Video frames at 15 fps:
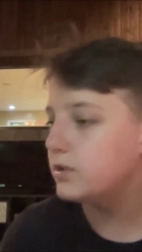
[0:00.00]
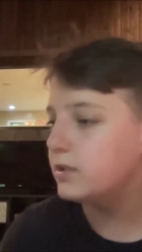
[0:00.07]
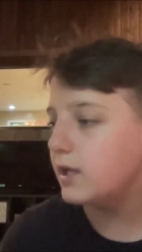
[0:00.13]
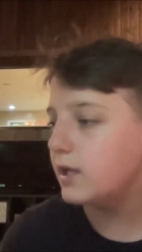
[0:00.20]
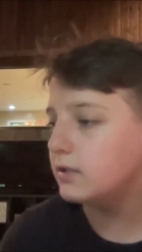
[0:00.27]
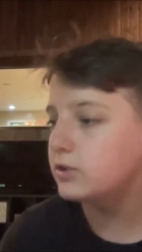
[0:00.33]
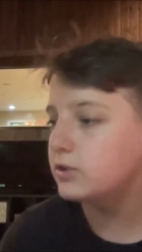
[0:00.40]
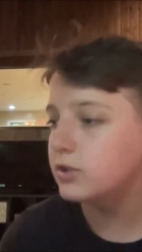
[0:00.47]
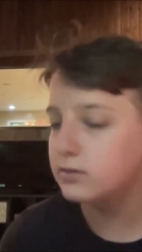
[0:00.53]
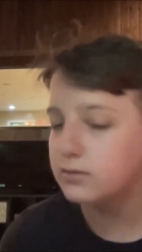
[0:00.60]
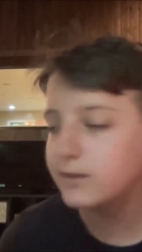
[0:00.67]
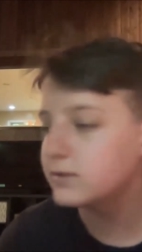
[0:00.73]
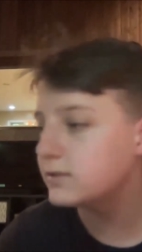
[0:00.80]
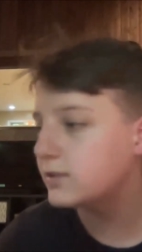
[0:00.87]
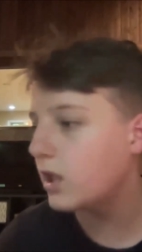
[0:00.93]
which eat
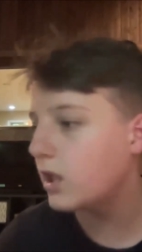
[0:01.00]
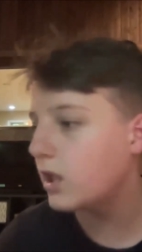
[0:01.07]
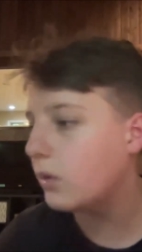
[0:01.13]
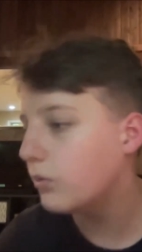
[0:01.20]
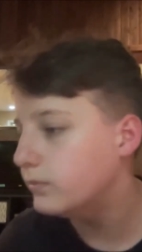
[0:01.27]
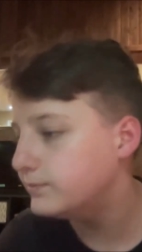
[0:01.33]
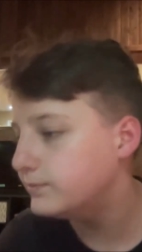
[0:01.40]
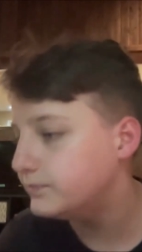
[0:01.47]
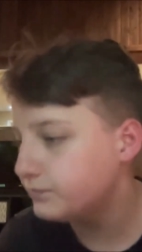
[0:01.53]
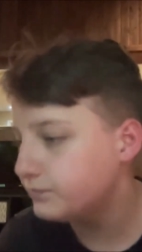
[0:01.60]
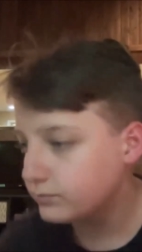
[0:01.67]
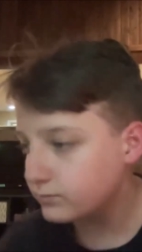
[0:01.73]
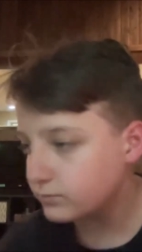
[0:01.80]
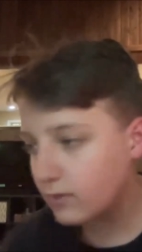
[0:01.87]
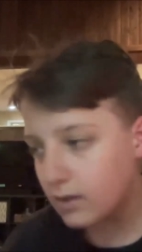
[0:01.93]
at Jezebel's
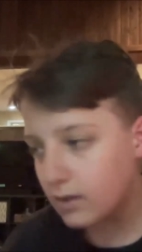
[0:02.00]
table."